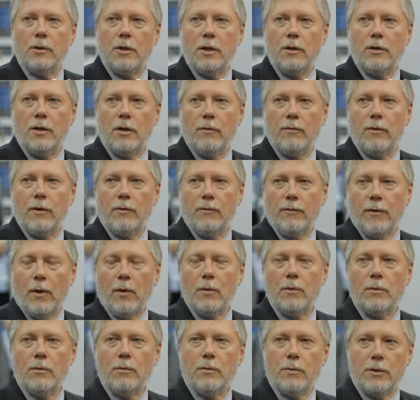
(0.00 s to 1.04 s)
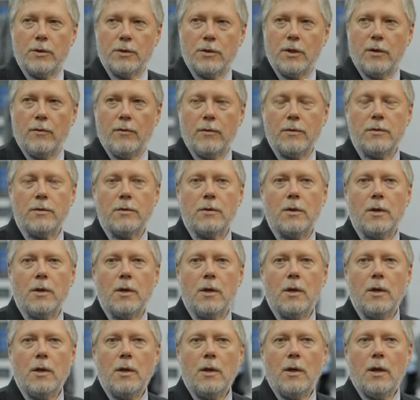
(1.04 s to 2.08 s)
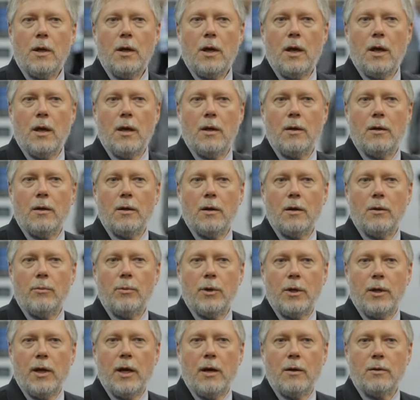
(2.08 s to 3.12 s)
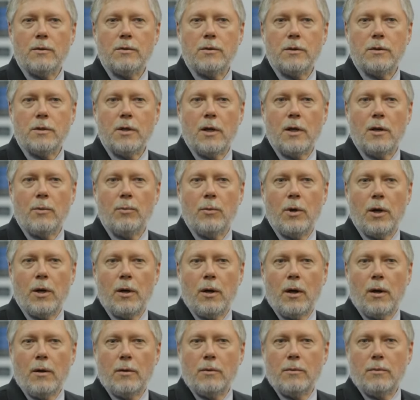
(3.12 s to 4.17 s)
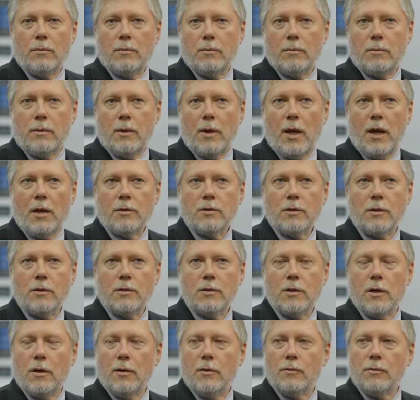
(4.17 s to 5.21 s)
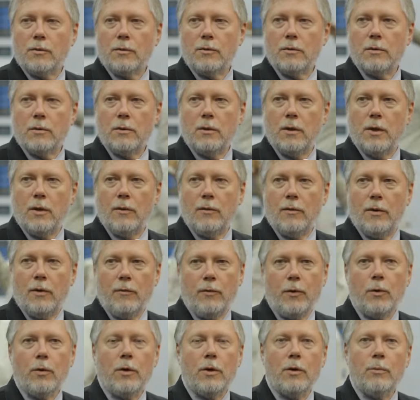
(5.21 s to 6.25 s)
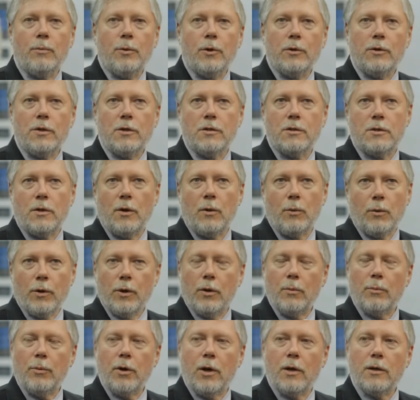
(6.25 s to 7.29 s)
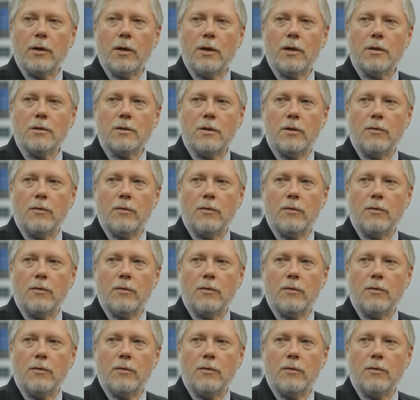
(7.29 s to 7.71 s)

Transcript: D T V phone receivers. And, uh, but now is the time uh, ask ourselves, if, if you're going to put this in a real broadcast